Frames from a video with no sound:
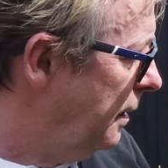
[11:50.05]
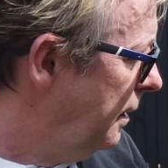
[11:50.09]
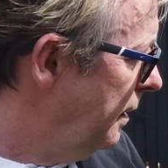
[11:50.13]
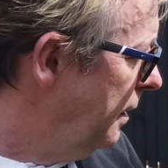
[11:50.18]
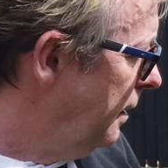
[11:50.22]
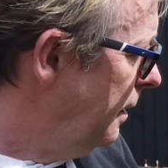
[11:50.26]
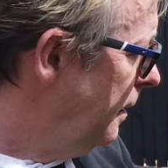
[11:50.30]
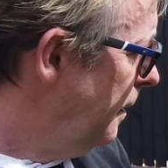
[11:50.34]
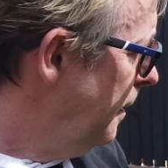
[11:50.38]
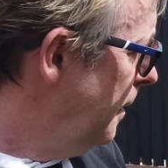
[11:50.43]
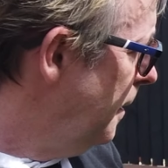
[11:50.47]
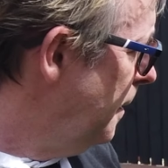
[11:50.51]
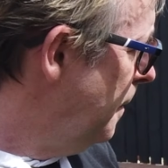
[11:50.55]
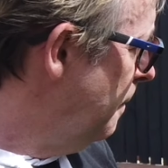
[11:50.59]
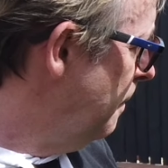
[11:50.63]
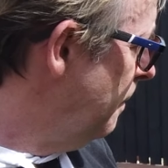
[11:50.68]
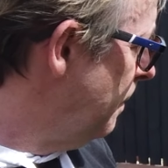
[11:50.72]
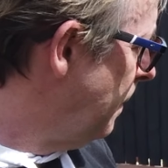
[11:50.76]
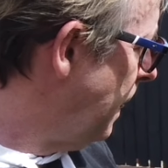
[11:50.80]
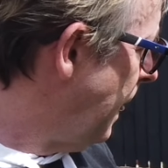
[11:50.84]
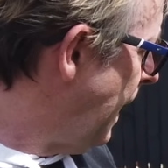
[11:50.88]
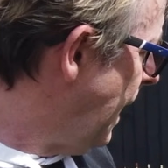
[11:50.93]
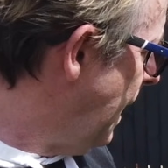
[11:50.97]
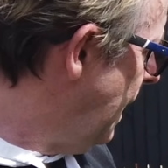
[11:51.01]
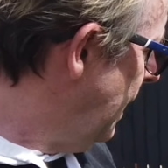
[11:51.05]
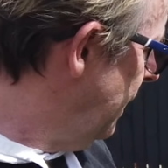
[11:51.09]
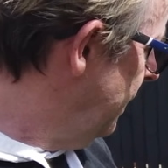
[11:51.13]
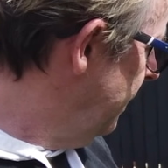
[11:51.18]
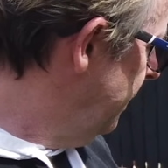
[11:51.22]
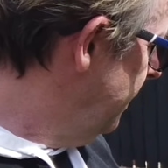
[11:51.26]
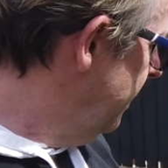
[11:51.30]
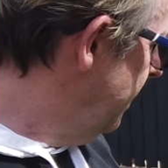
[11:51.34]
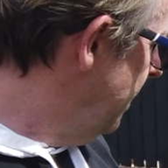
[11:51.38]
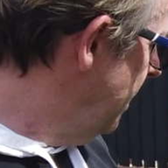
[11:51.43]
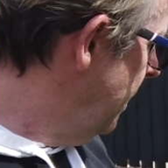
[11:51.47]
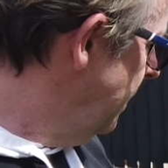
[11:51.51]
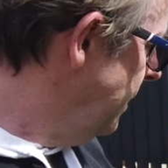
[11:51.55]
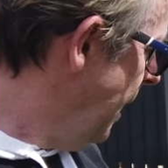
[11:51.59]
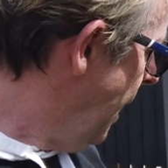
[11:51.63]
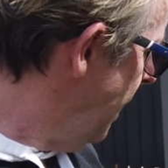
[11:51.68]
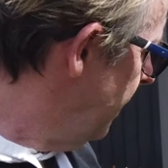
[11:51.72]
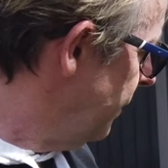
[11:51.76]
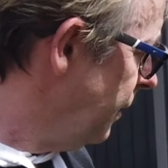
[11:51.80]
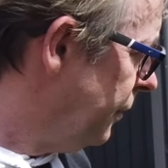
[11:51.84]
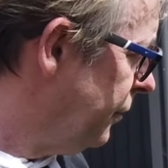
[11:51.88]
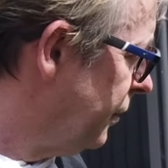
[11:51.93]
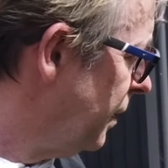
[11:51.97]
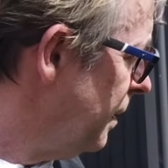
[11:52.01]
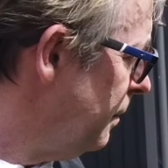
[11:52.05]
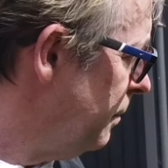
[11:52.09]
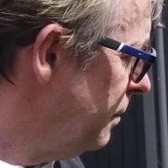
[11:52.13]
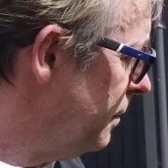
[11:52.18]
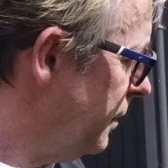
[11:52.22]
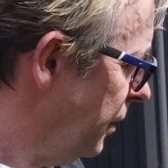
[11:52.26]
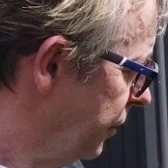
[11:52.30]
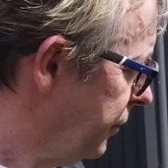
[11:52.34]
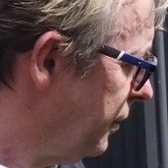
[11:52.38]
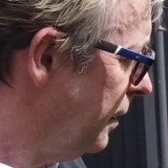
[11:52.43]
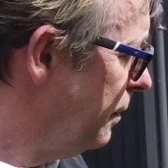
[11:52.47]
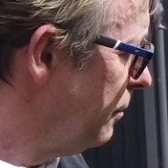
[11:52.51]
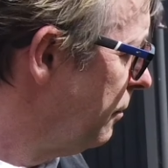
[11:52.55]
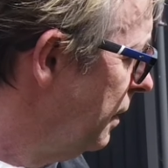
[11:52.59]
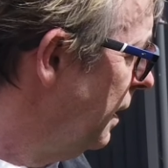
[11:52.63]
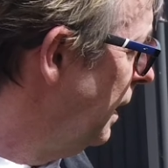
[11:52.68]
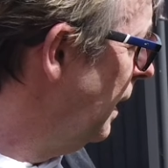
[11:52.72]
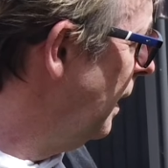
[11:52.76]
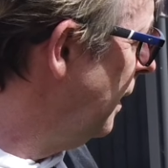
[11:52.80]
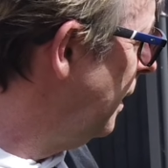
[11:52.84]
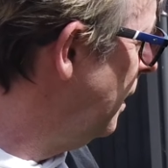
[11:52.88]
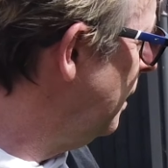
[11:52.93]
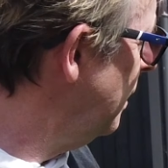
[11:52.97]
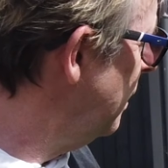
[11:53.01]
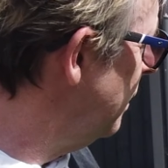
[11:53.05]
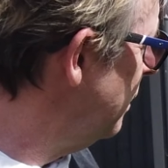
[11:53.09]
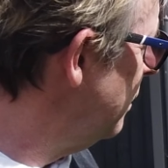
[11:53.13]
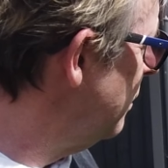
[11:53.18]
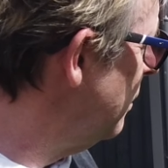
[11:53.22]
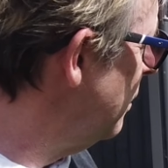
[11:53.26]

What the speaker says: Yeah, they seem really,